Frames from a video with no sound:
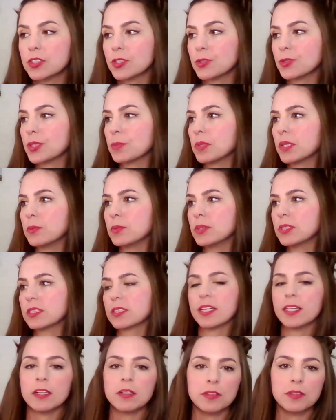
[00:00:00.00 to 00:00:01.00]
So somebody would
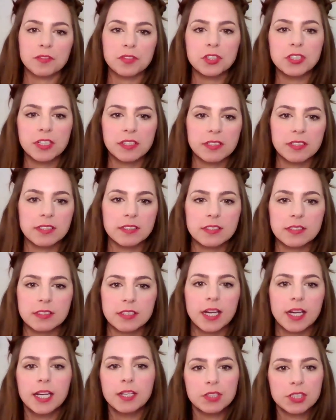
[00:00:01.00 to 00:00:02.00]
say, "Oh, have you done this
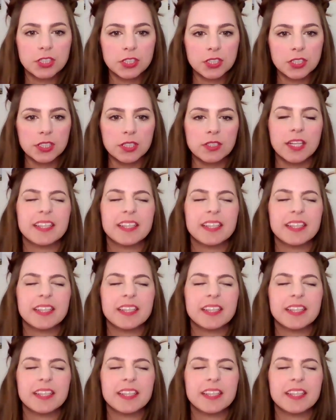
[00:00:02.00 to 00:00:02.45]
Irish tune?"